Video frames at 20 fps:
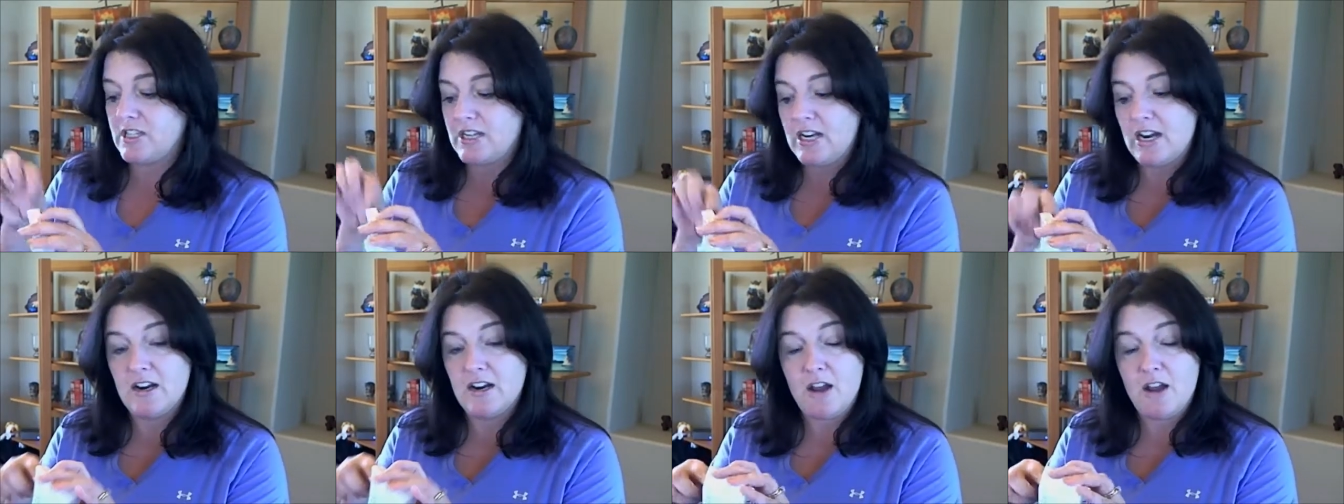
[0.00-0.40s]

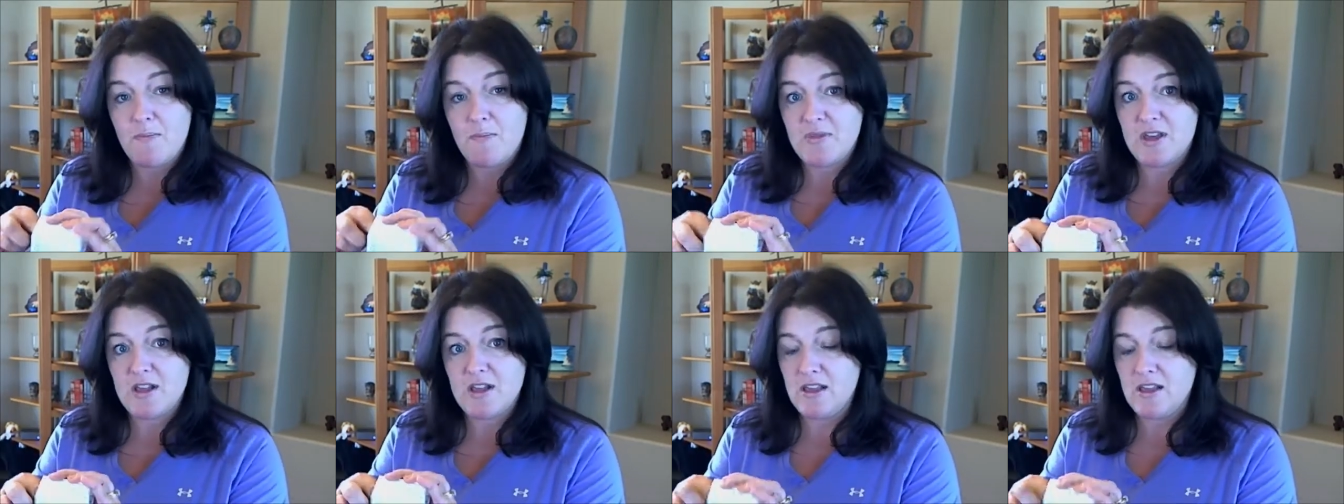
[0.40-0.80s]
tear
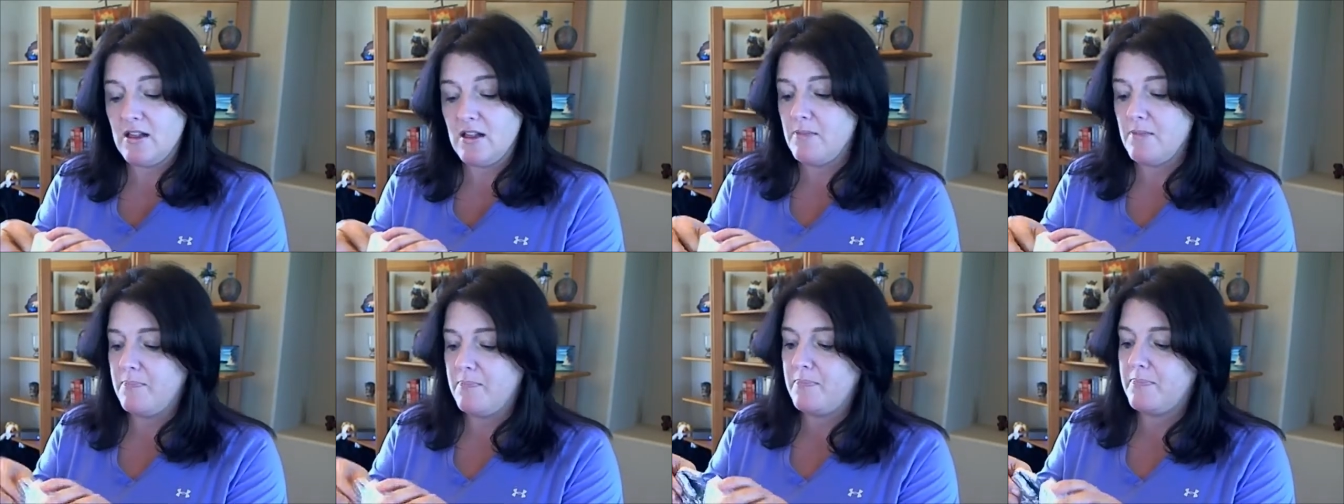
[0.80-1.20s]
up the
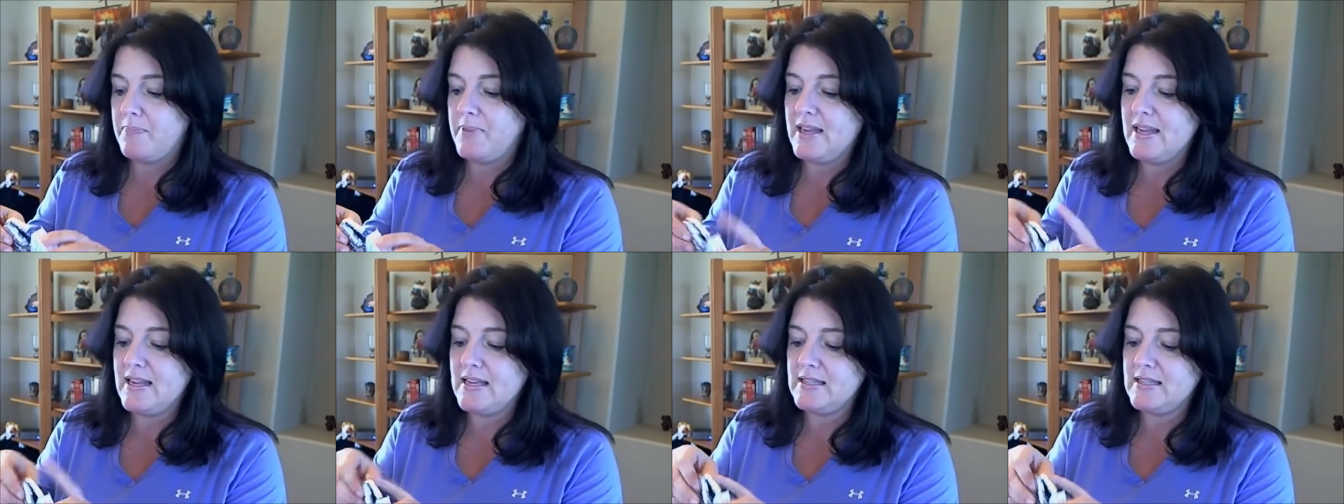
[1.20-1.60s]
little
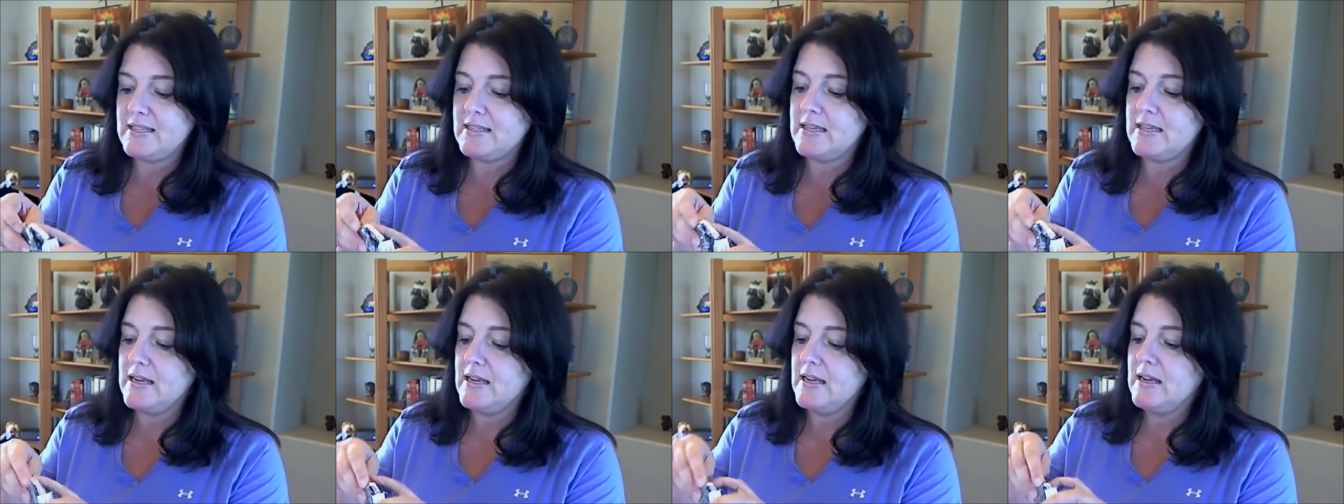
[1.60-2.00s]
piece
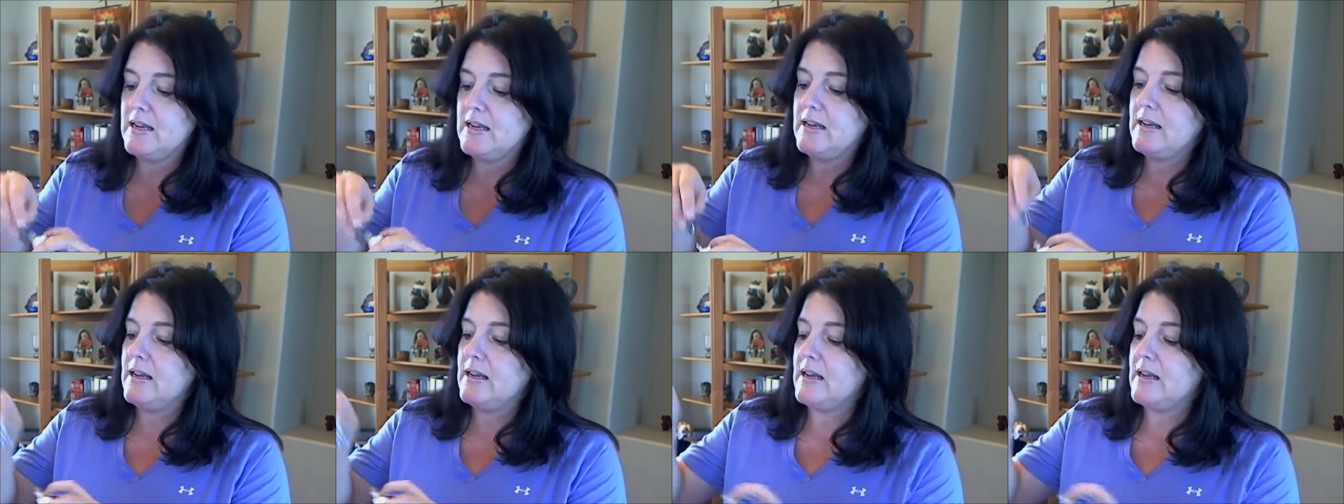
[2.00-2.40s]

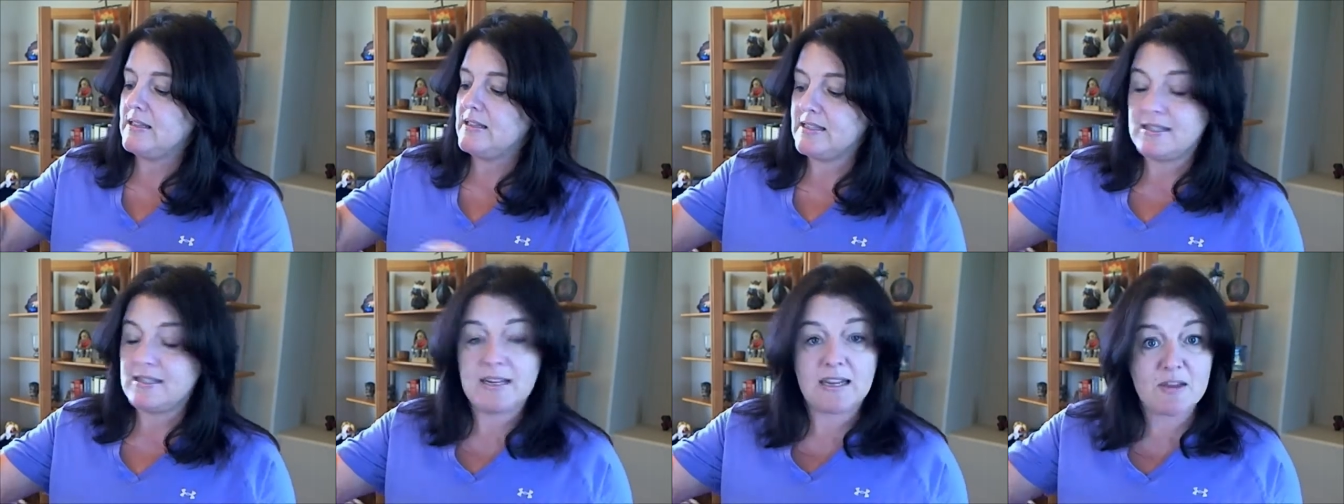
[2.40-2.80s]
and
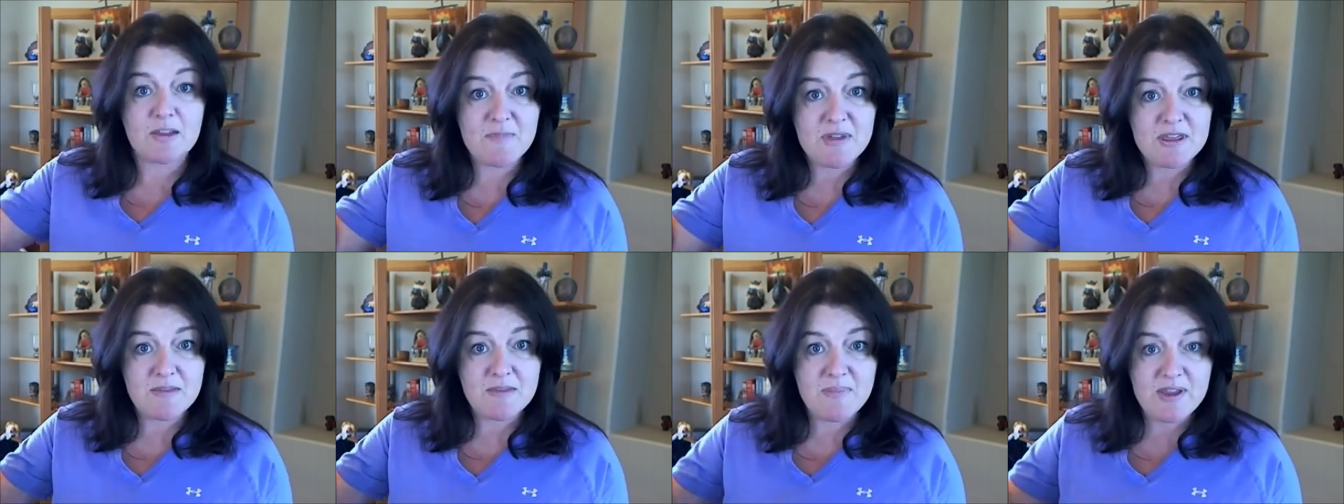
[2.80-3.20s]
stick them
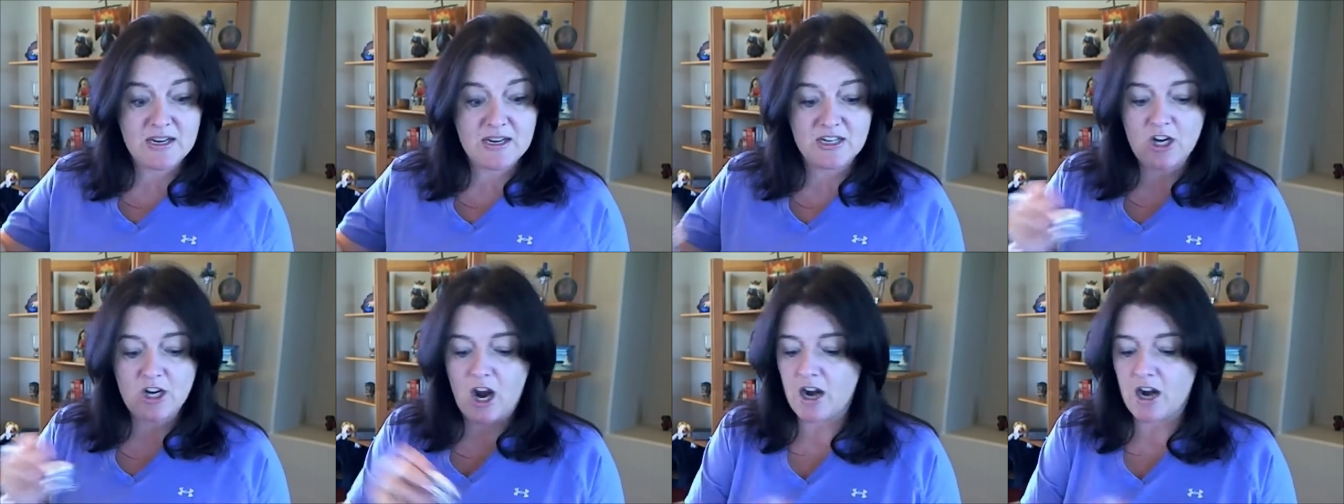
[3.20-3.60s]
in the
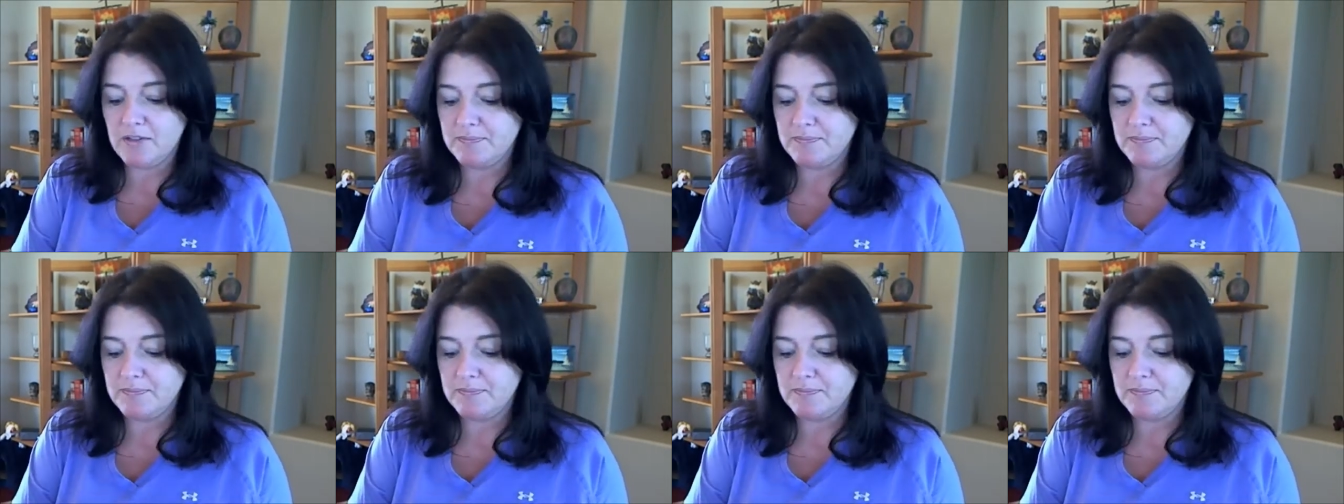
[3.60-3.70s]
big jar.